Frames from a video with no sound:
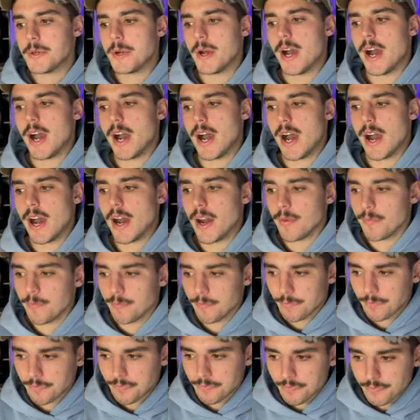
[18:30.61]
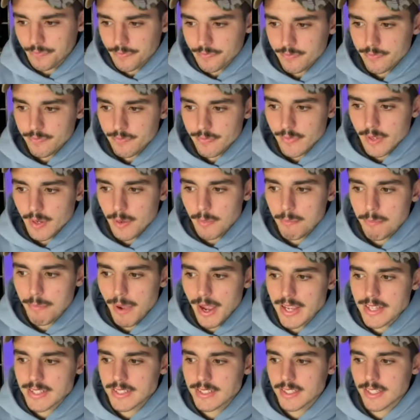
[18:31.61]
Um,
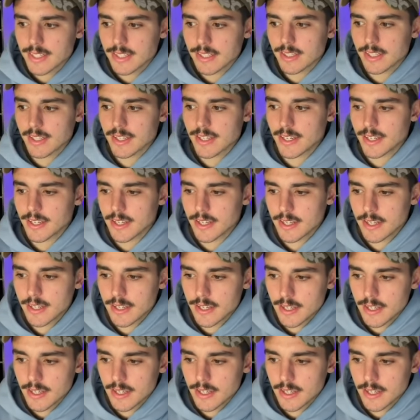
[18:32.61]
basically,